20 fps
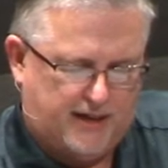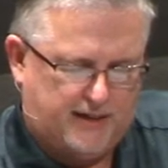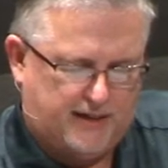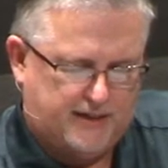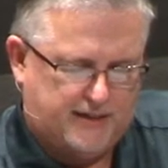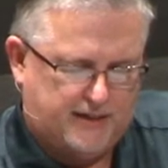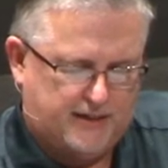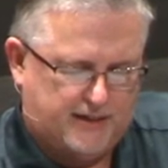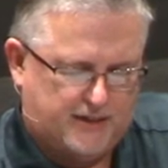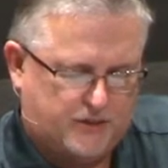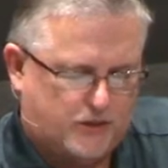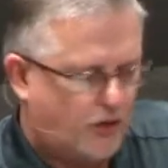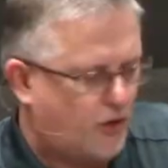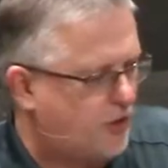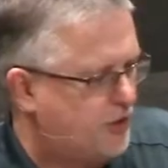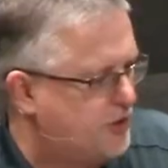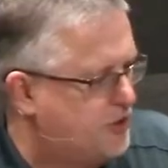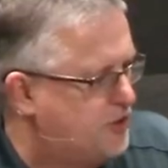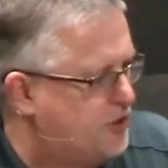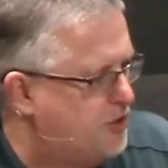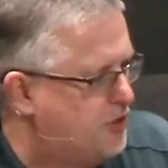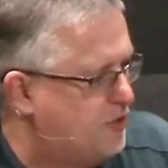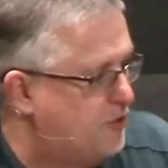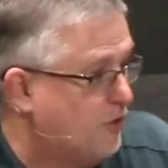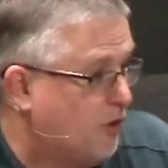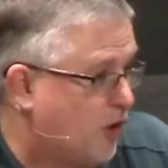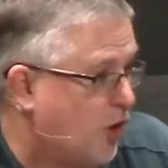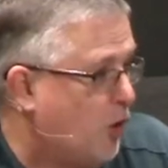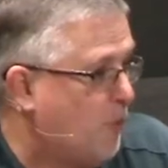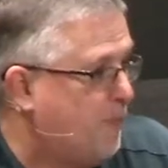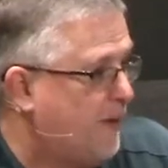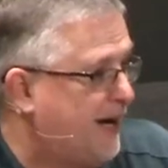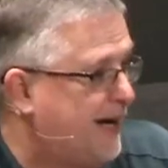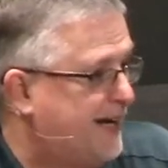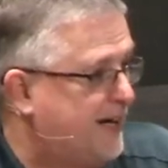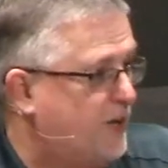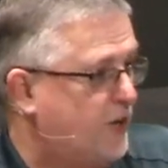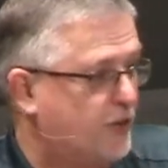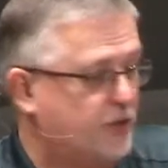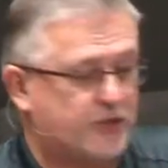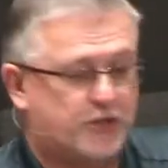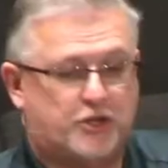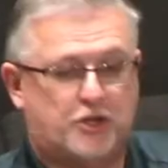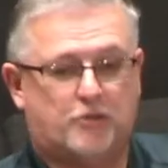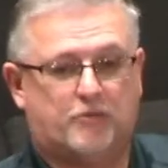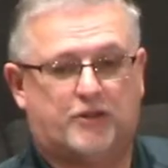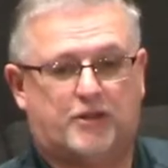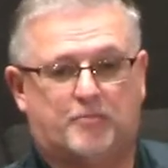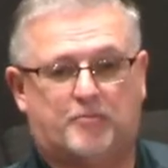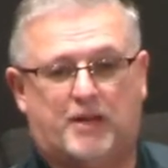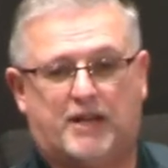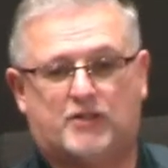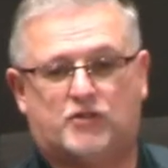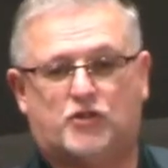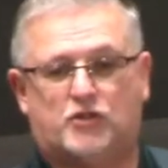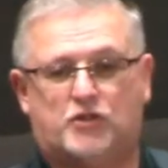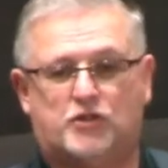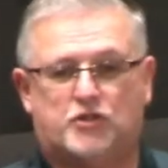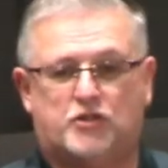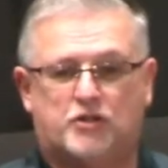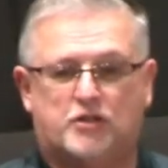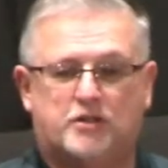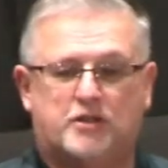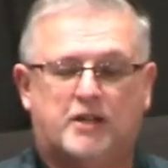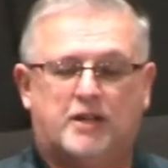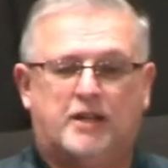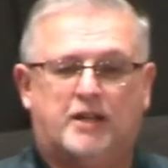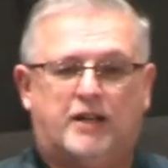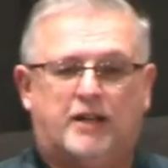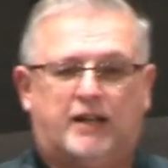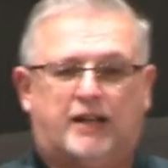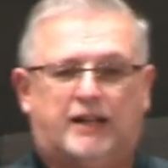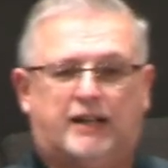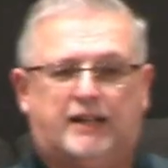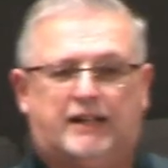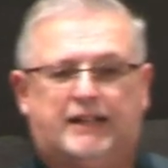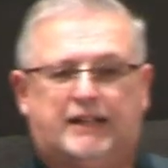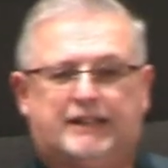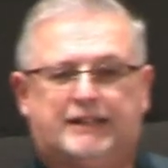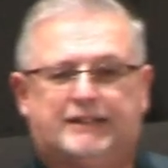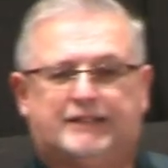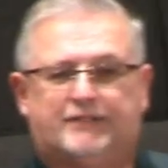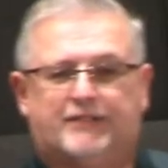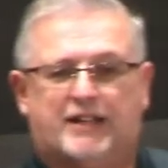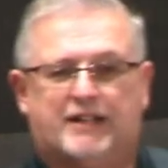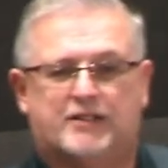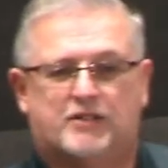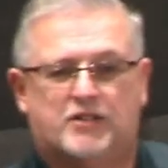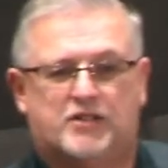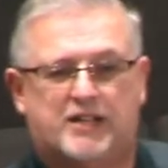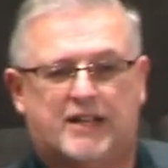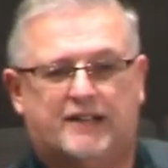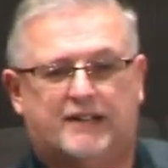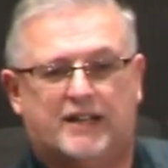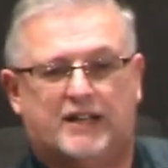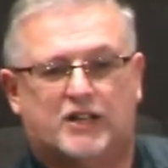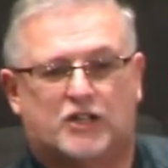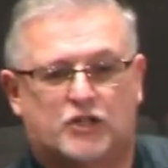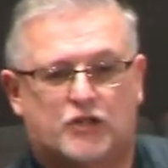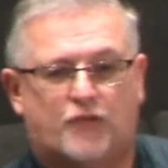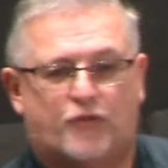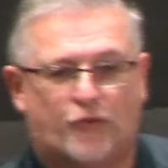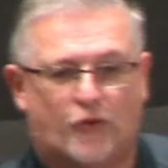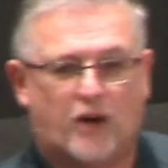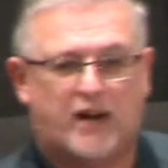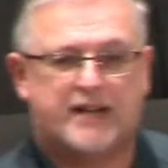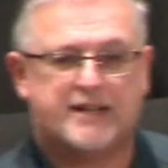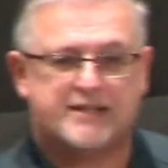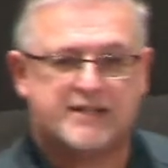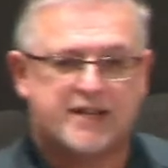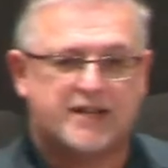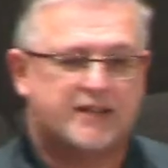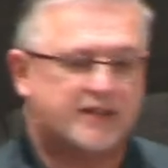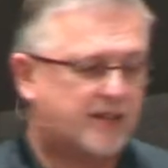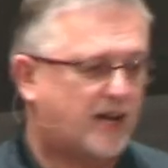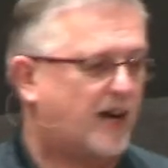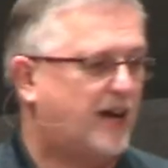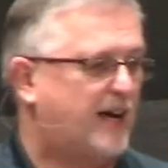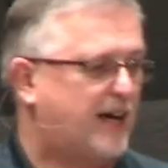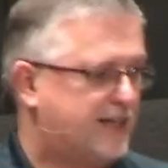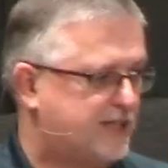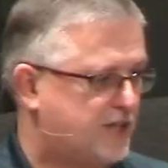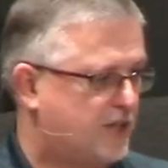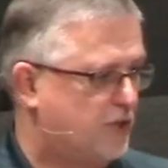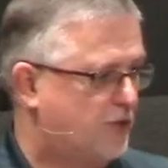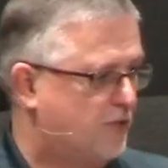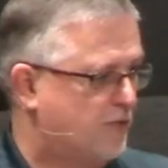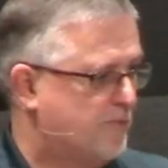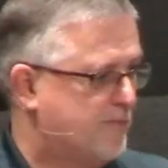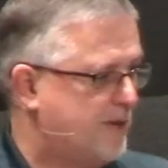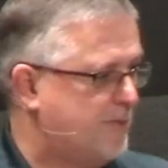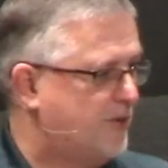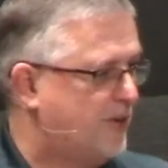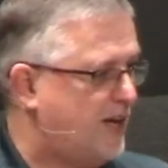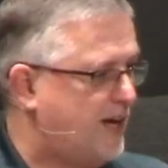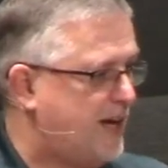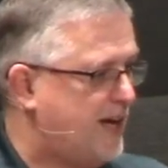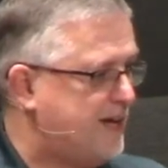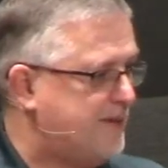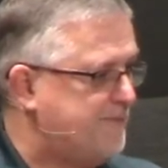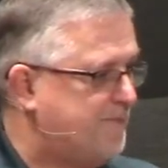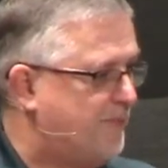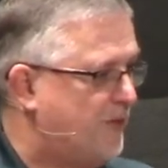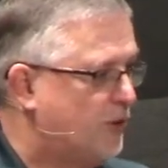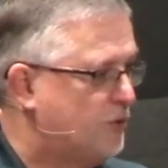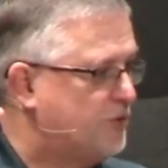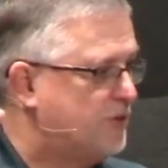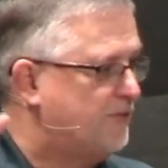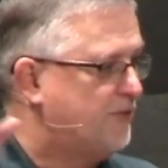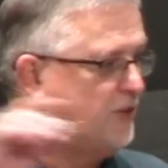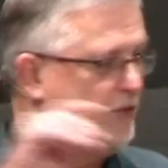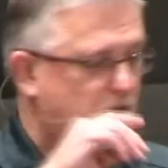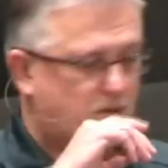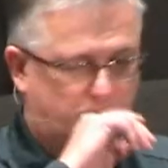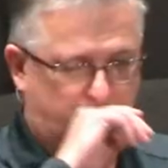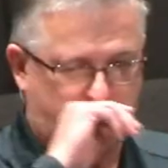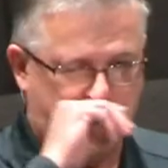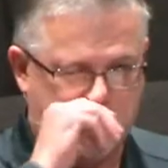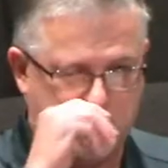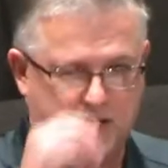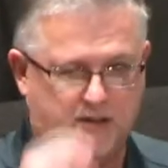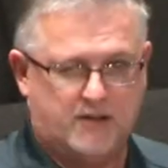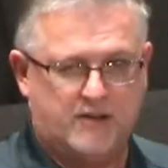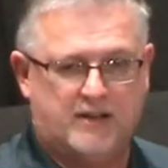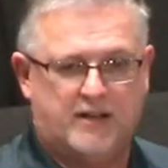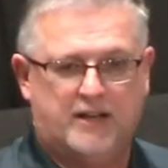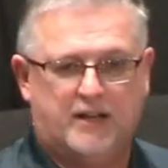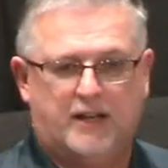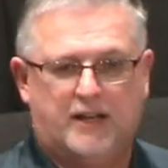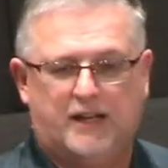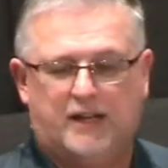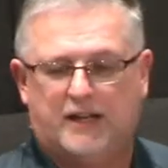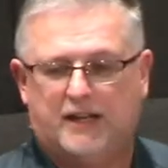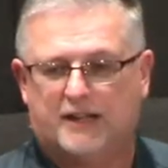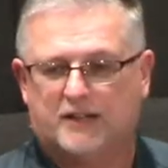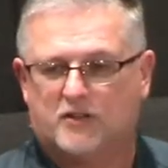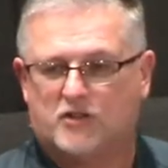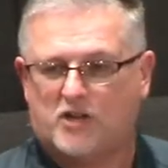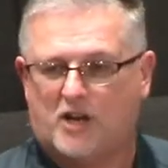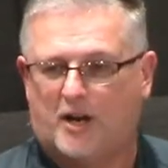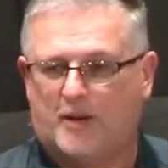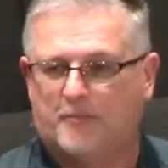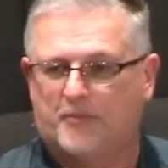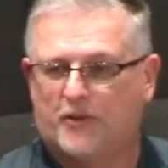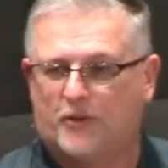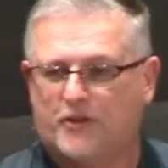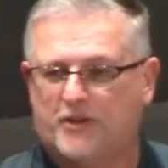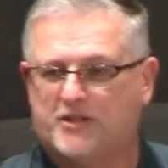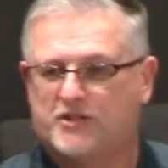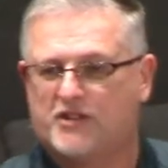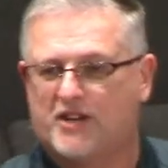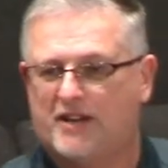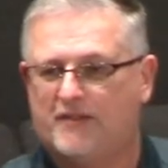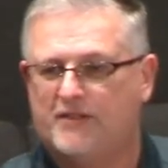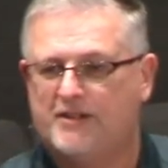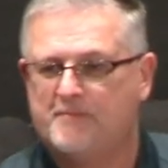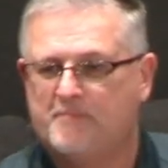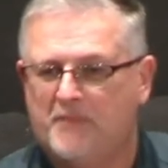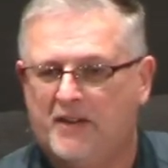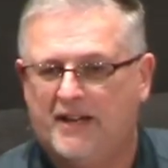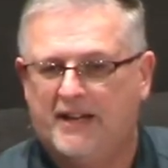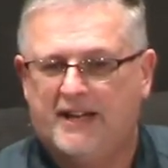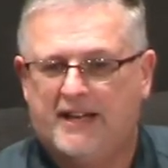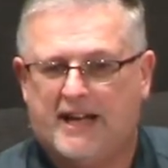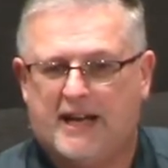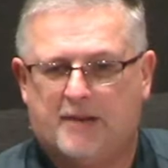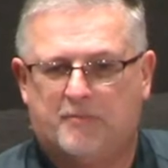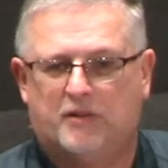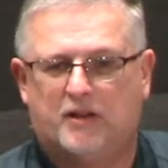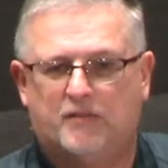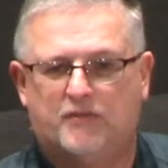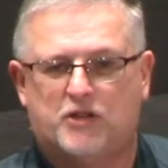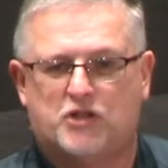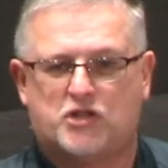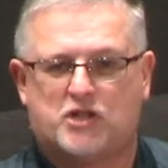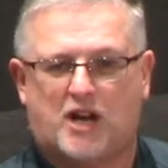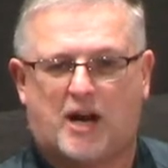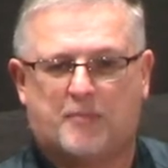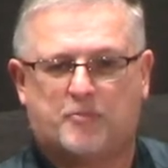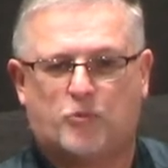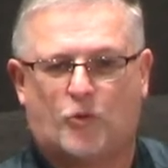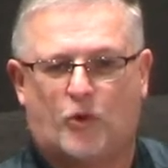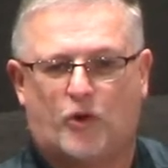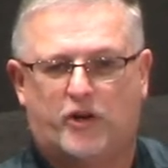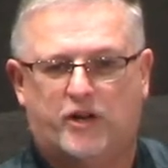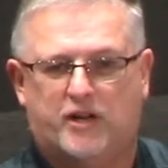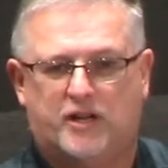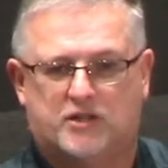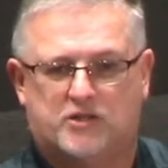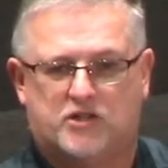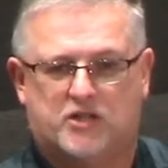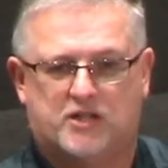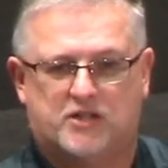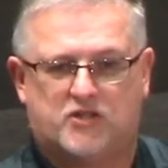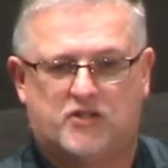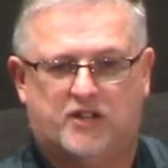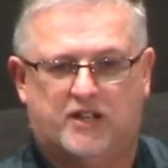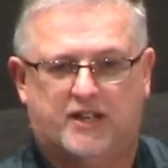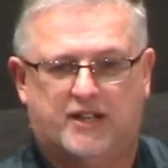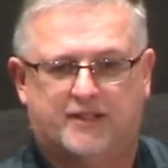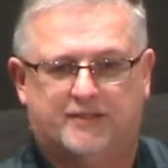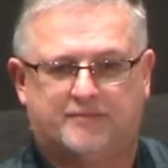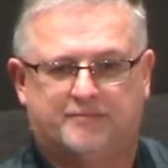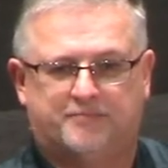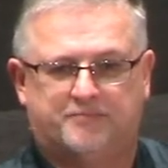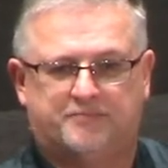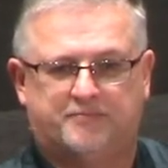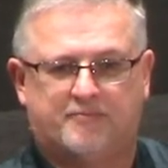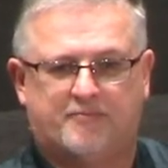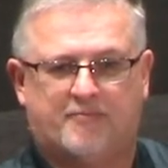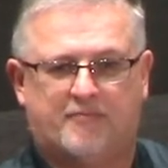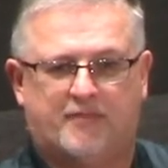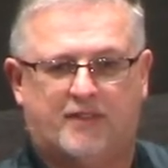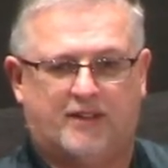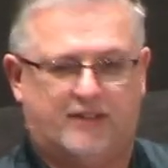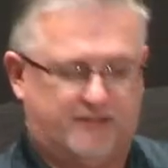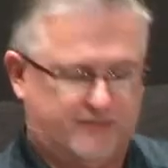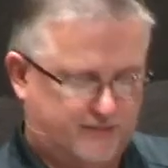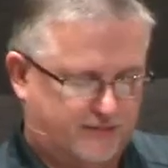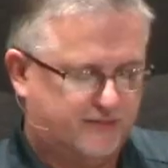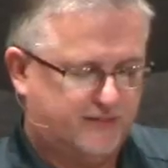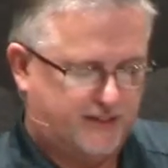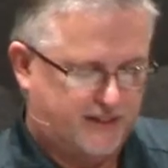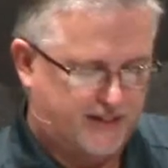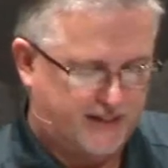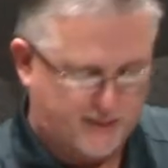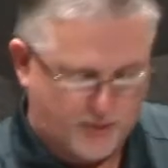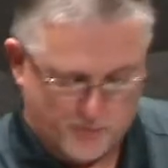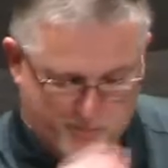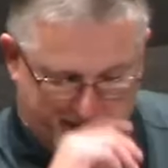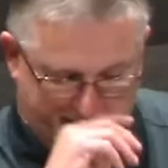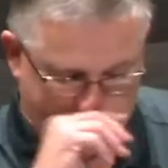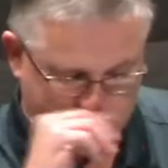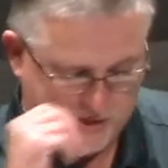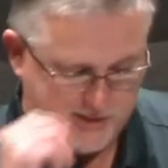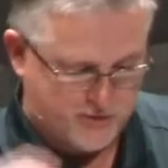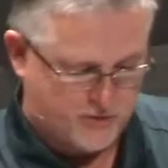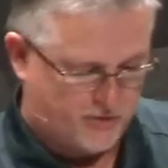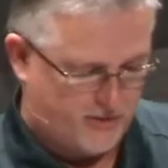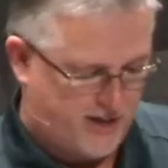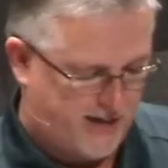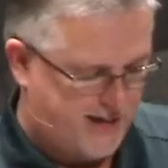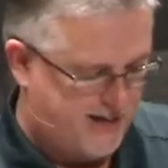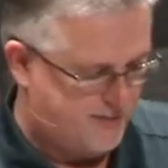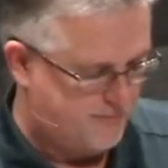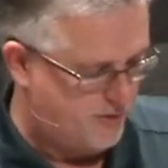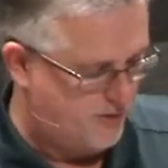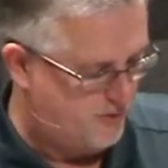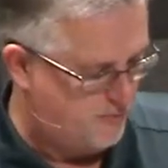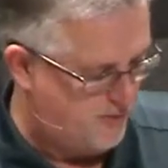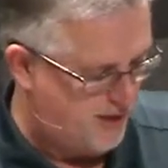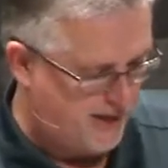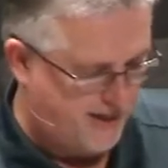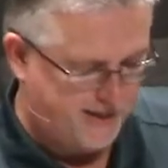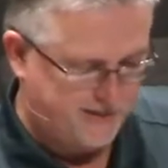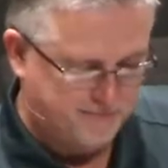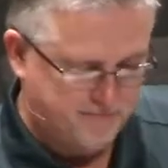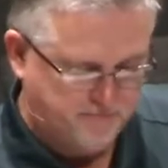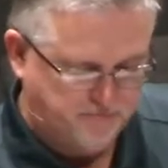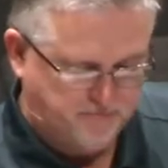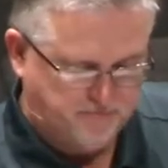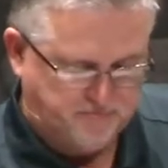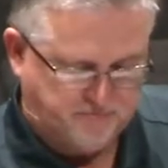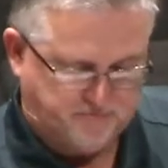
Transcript: I encouraged you, or hope I encouraged you, with a message uh, that said this fret not. You remember that? Those of you who were here in Psalm 37. How many of you stopped worrying since then? Okay, nobody raised their hand, Brother Mike.